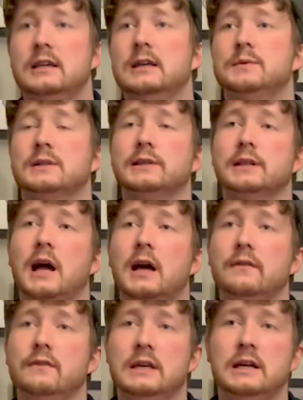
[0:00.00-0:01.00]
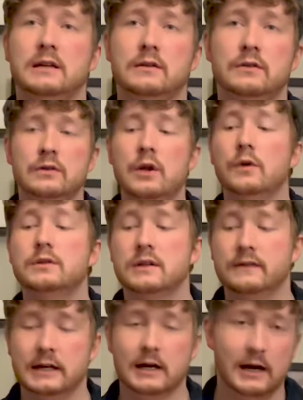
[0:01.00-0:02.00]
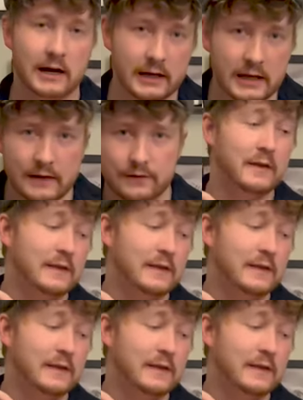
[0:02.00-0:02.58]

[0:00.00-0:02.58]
keeps a lot of the notes of the honey.